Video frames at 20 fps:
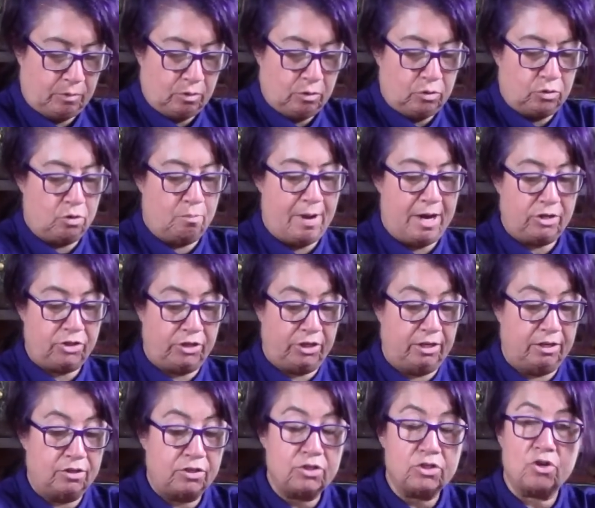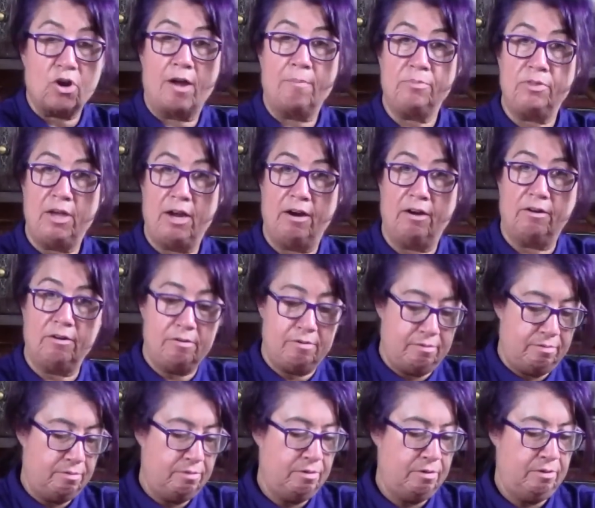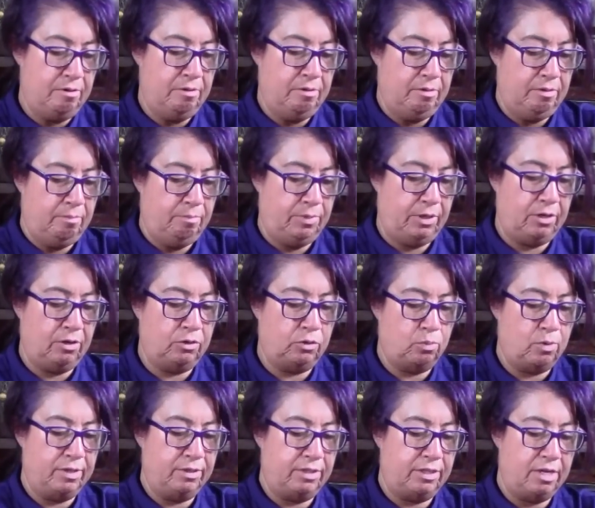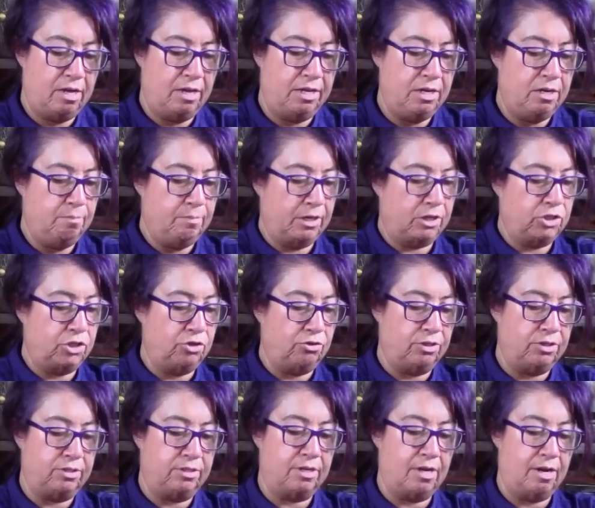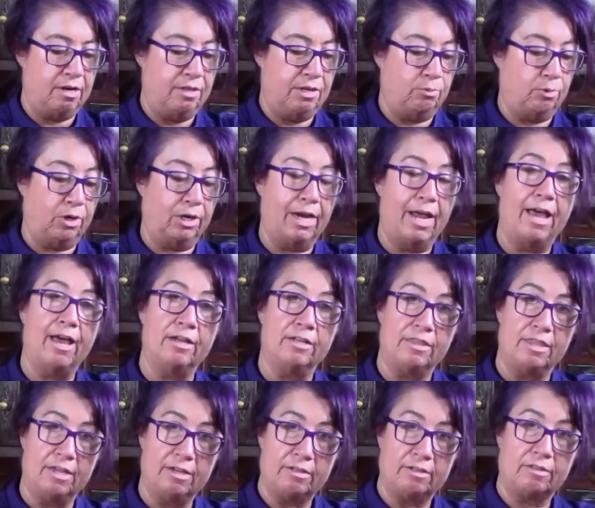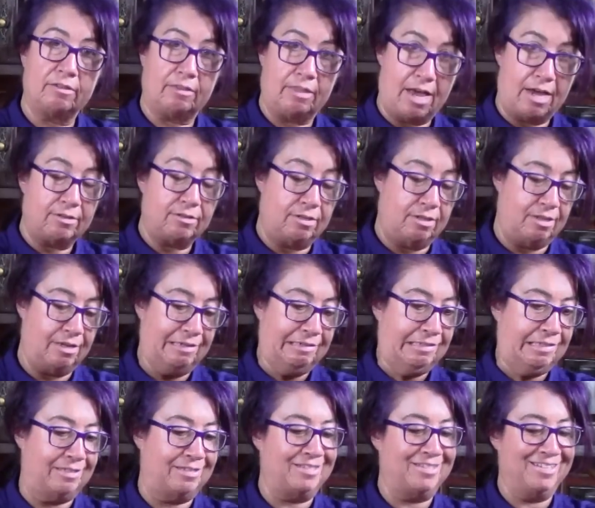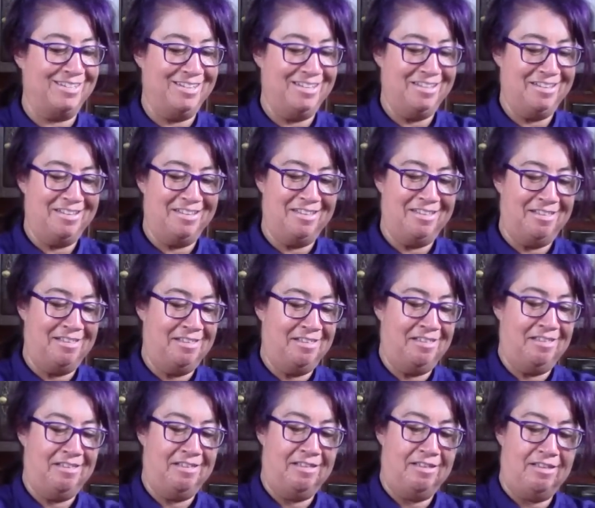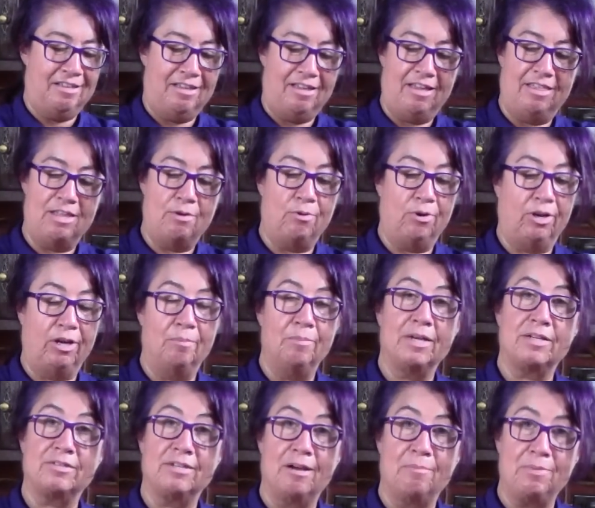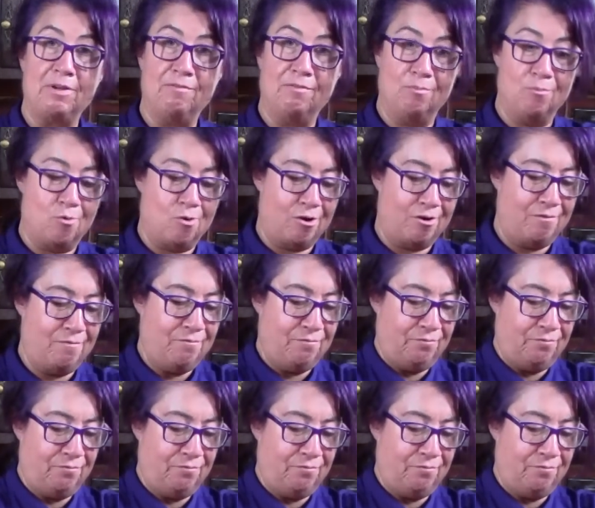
So I'm actually going to stop there because once the onion mixture is done, then we're going to add that to this, and then we're going to mix it up even more.